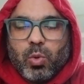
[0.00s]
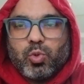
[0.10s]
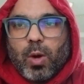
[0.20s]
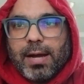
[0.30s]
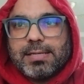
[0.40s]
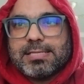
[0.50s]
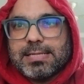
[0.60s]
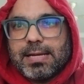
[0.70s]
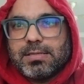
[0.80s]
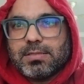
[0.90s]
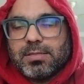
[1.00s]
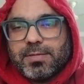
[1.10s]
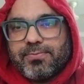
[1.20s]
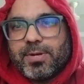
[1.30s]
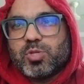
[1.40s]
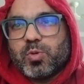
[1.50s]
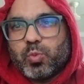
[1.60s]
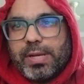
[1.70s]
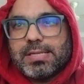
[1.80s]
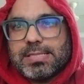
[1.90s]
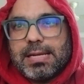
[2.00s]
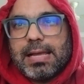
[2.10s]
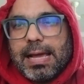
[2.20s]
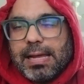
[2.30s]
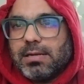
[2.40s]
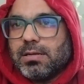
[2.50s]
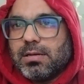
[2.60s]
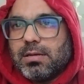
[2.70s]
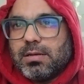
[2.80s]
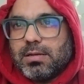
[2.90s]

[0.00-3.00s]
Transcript: you to understand the difference between tell and